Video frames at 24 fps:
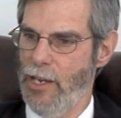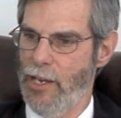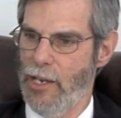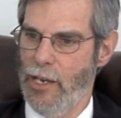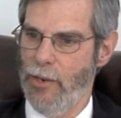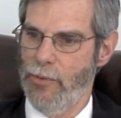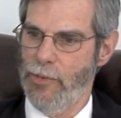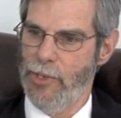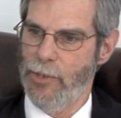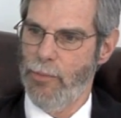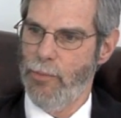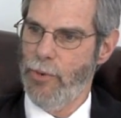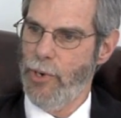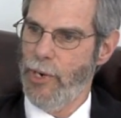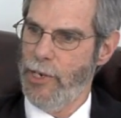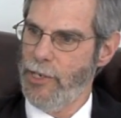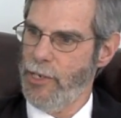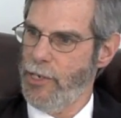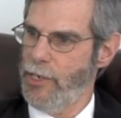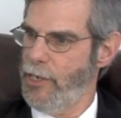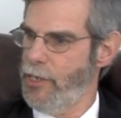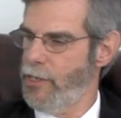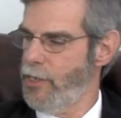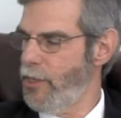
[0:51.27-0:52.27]
I was the
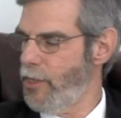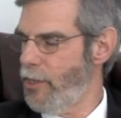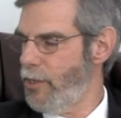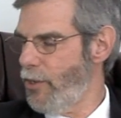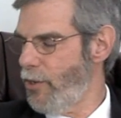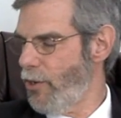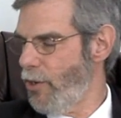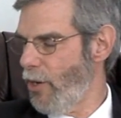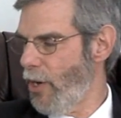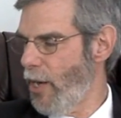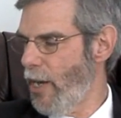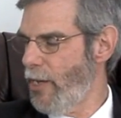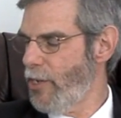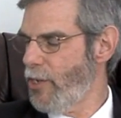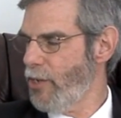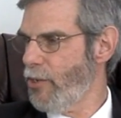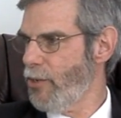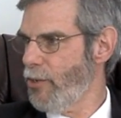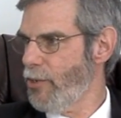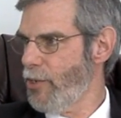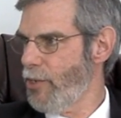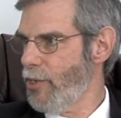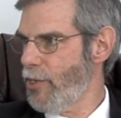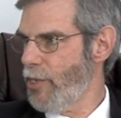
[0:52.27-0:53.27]
president of the
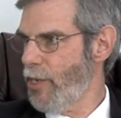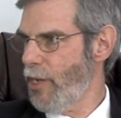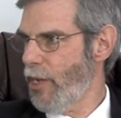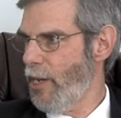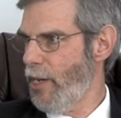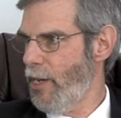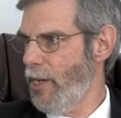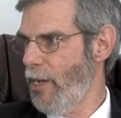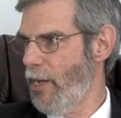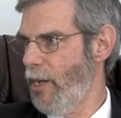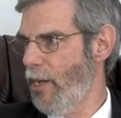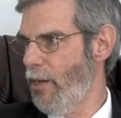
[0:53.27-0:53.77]
Neurological Society.